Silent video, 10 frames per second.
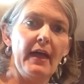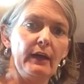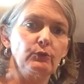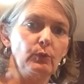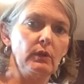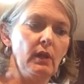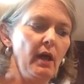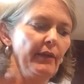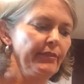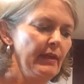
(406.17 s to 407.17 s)
the actual
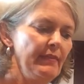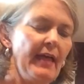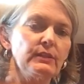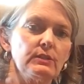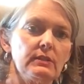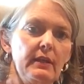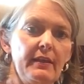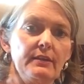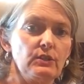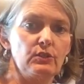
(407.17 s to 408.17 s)
cloth, and
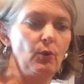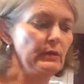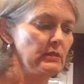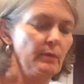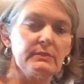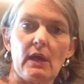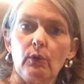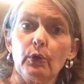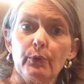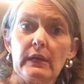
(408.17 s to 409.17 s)
it just always comes
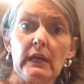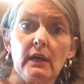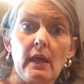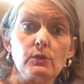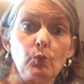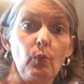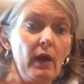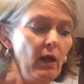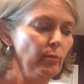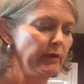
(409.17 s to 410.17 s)
out green as
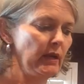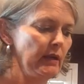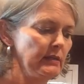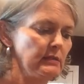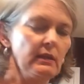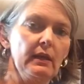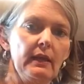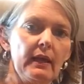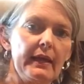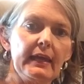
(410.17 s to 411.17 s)
well, because
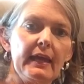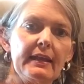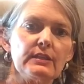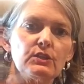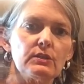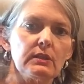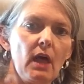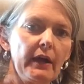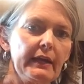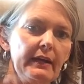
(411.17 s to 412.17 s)
again, it's just
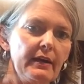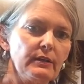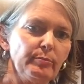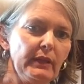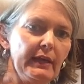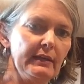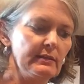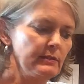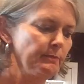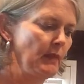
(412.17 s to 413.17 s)
locking it into
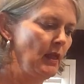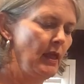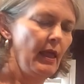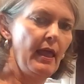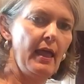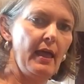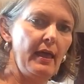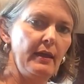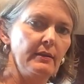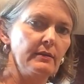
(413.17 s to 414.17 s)
place,
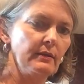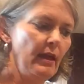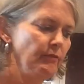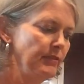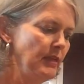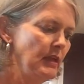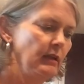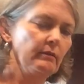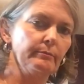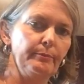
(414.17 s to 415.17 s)
and
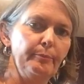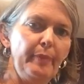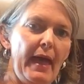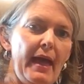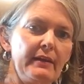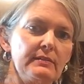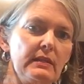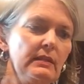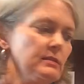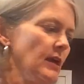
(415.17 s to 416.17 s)
everything bad is
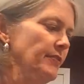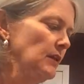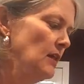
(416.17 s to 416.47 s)
inside the